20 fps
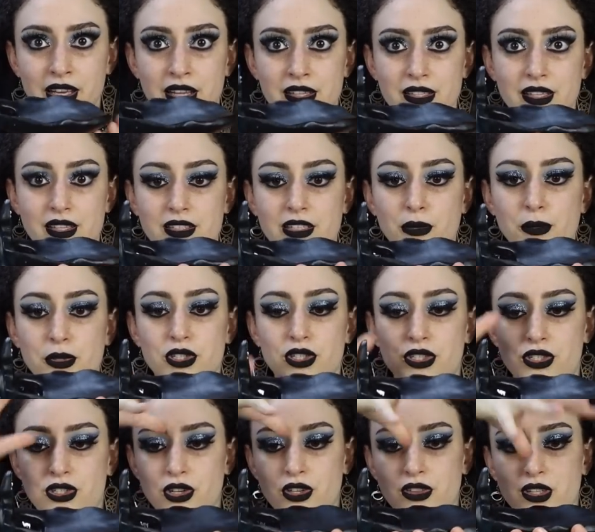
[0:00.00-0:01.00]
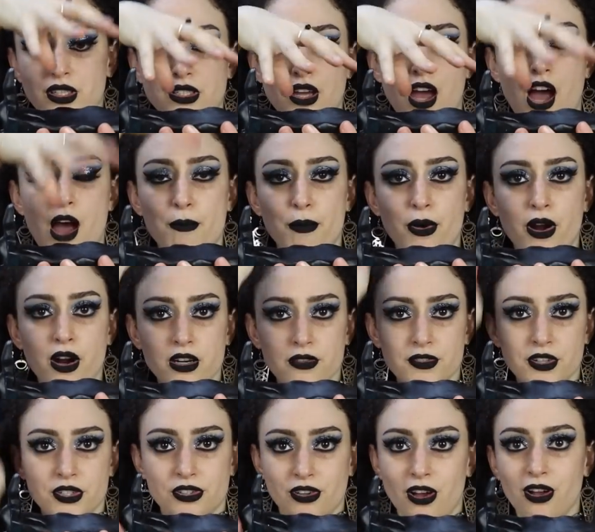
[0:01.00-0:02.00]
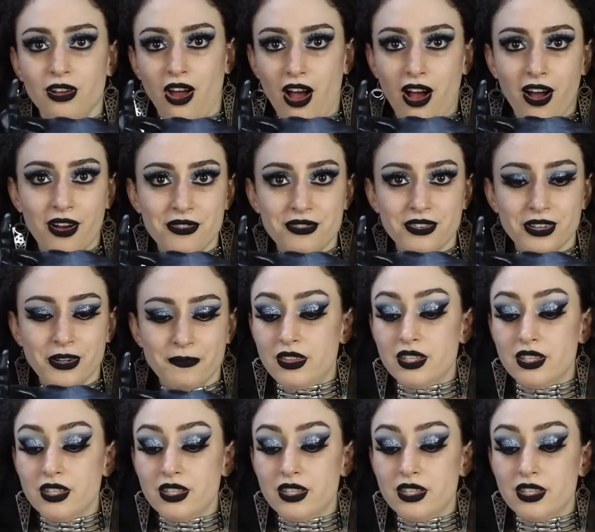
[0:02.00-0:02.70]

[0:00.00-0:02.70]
It's like someone just took the top part of the skull off.